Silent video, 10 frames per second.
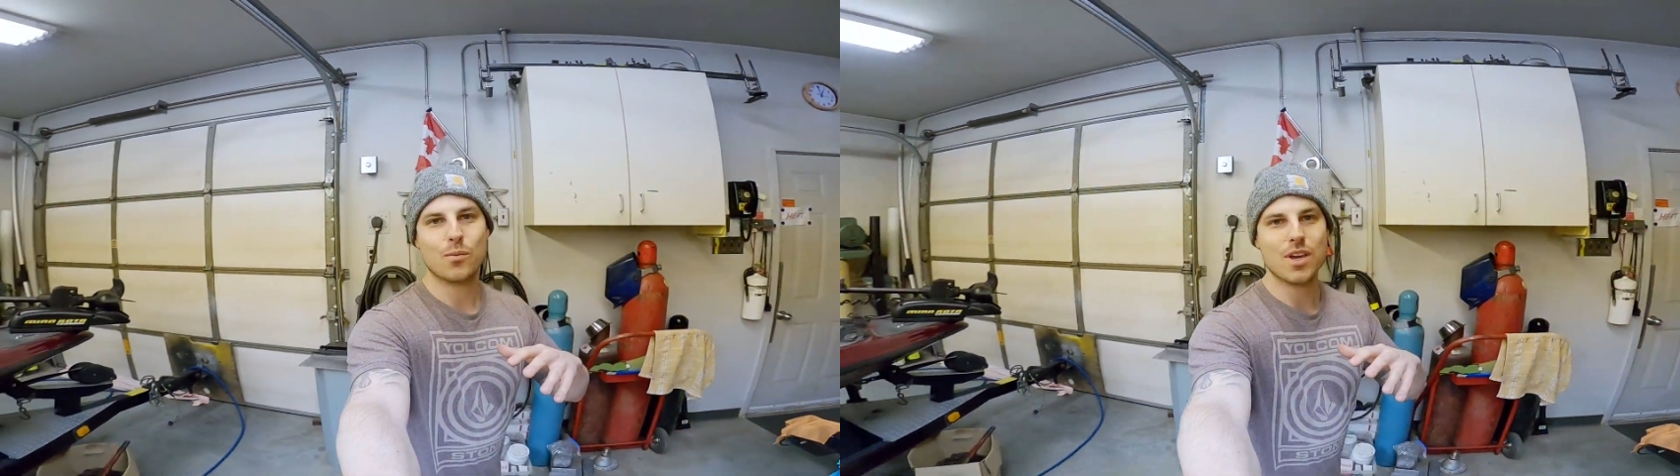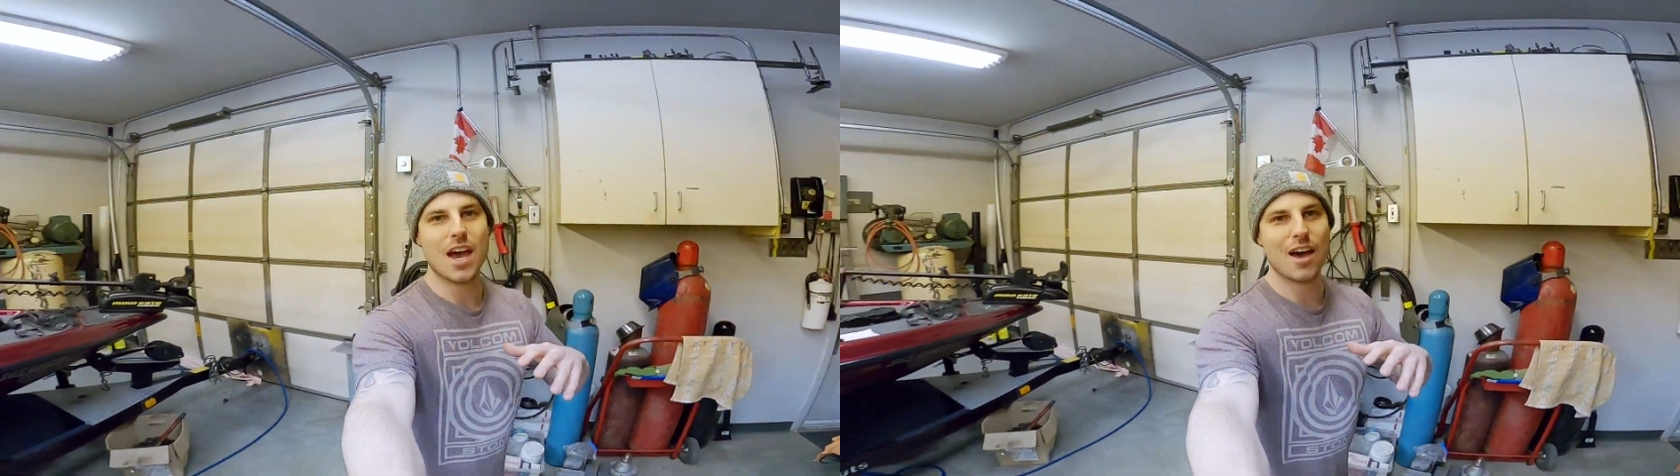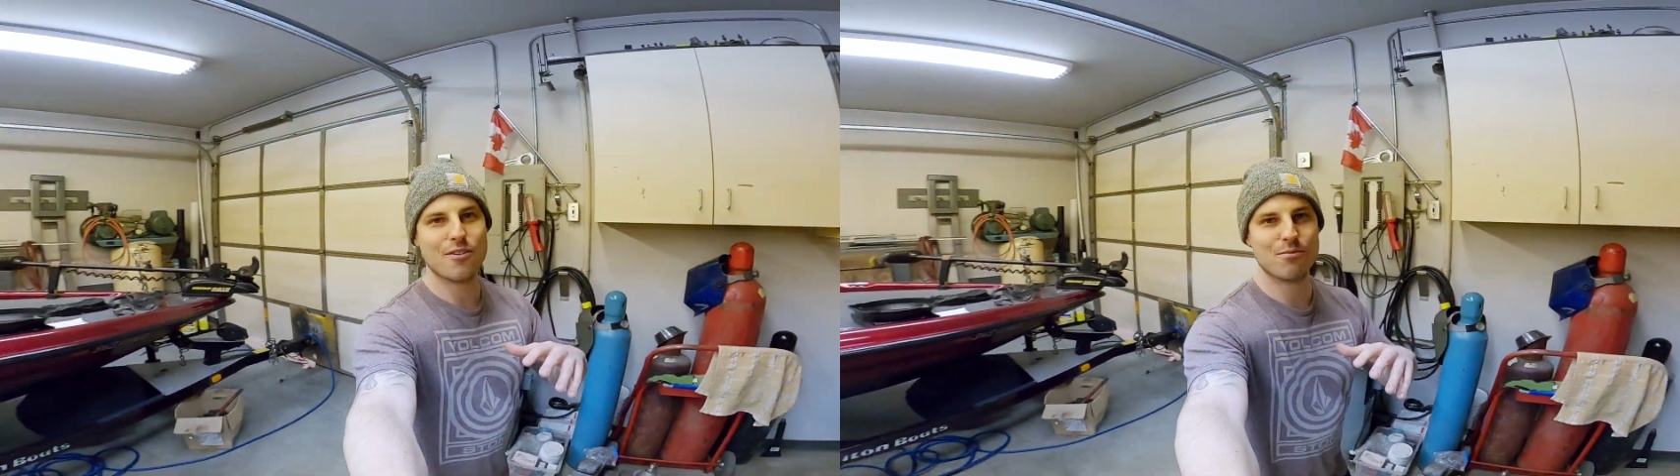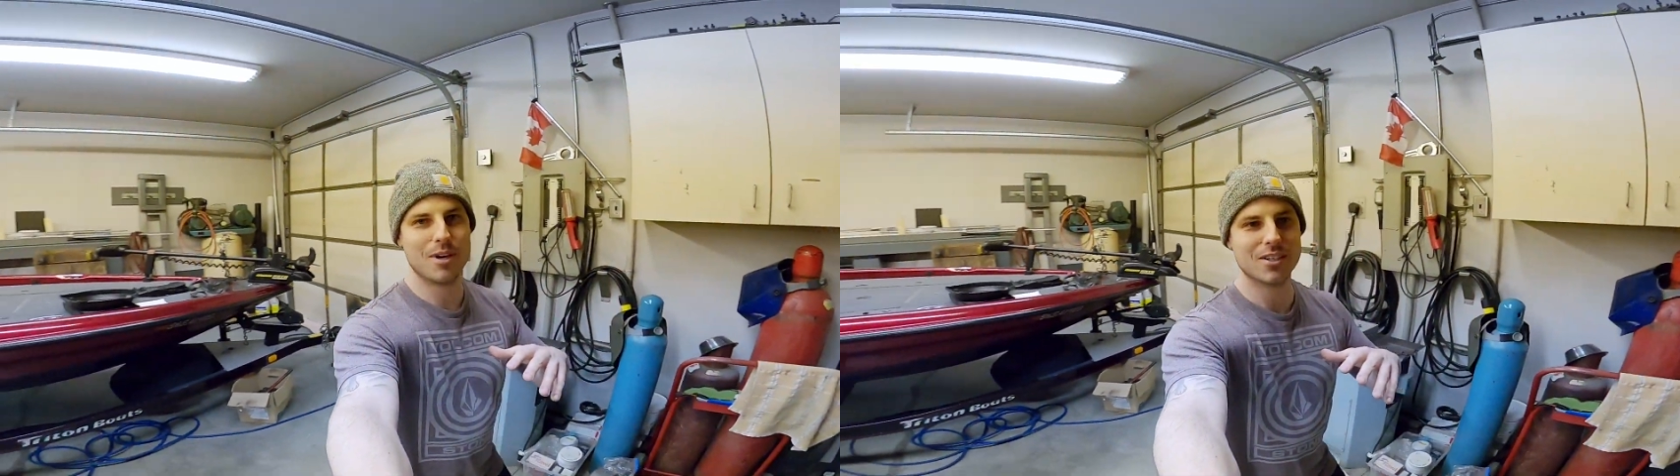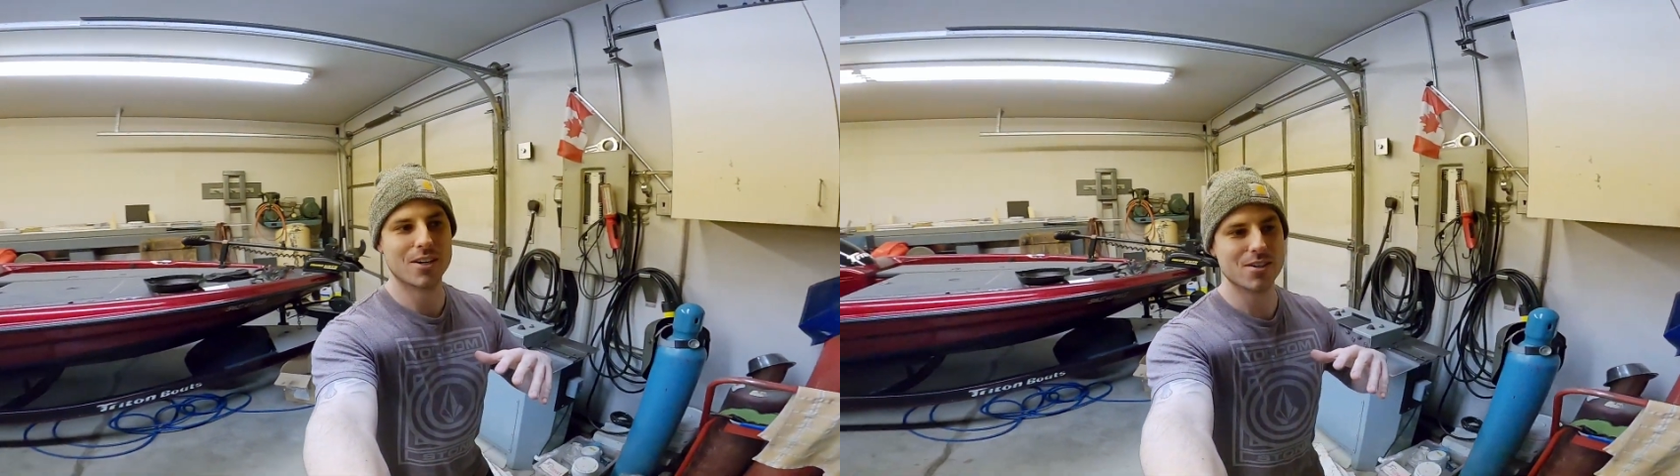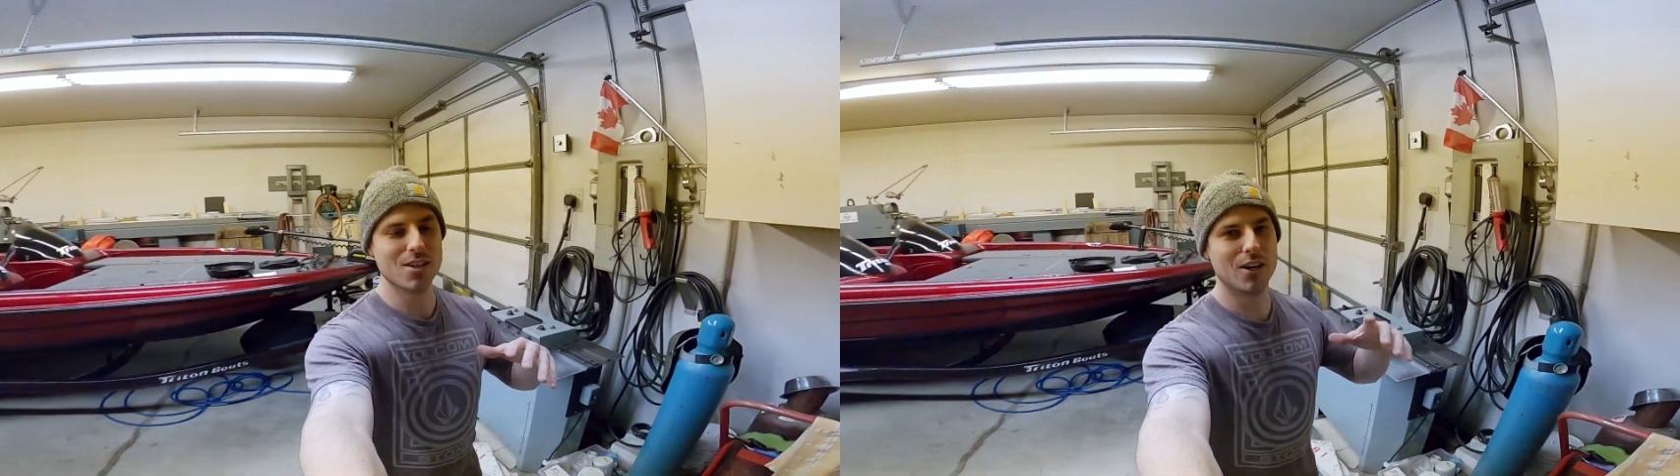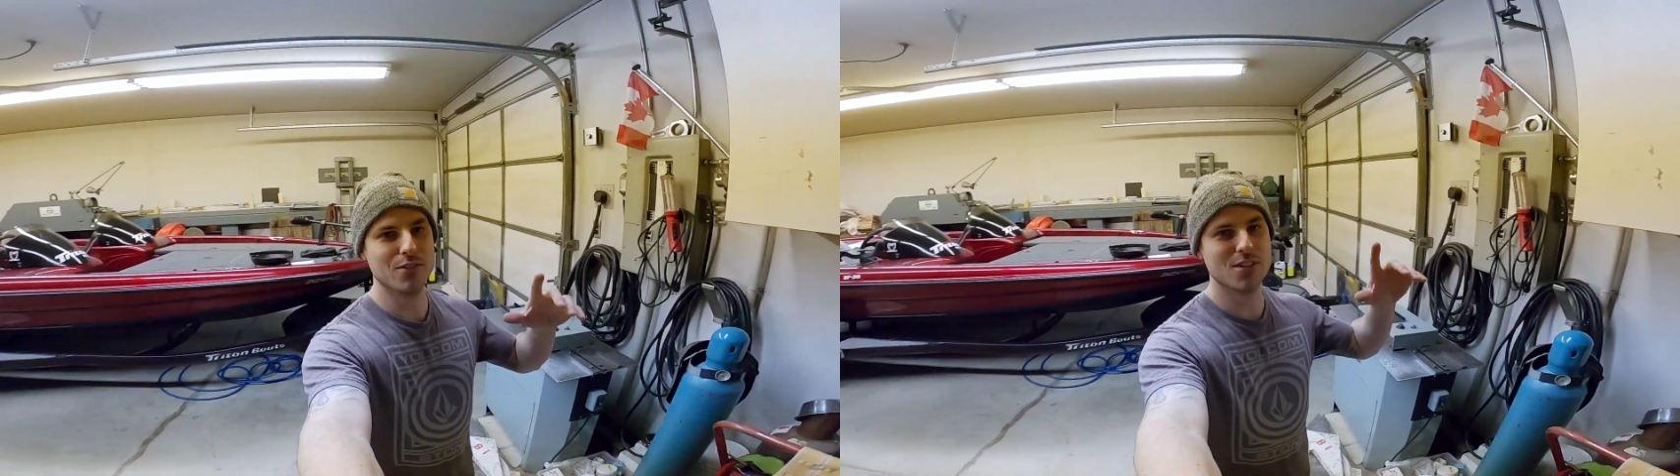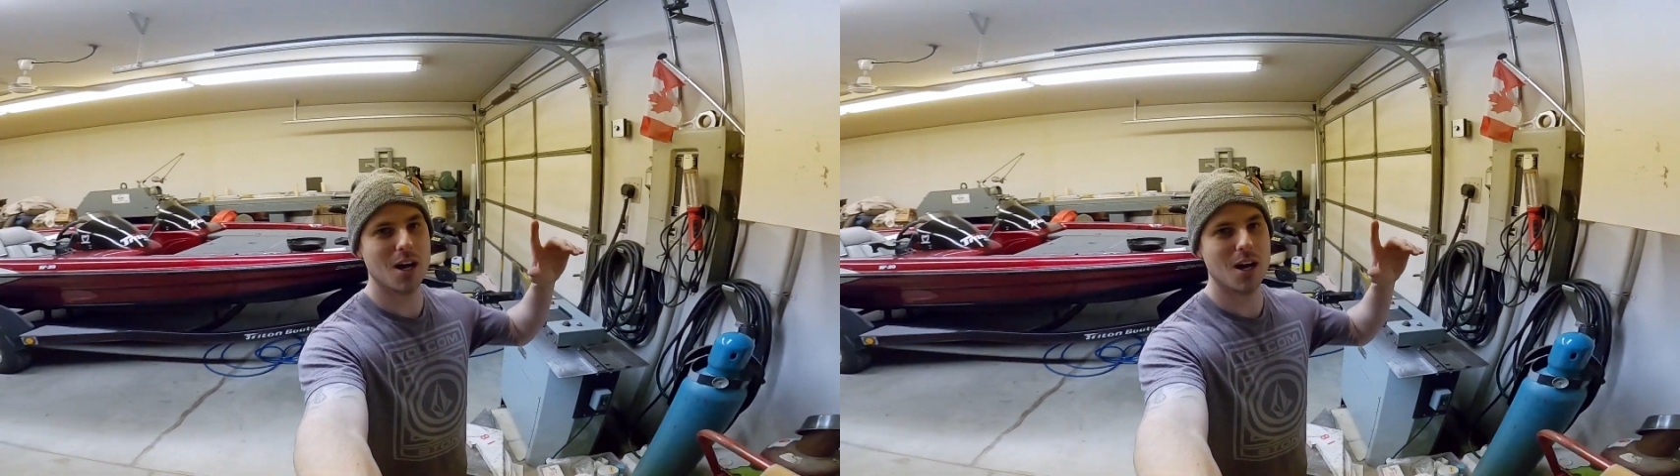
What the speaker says: We have picked ourselves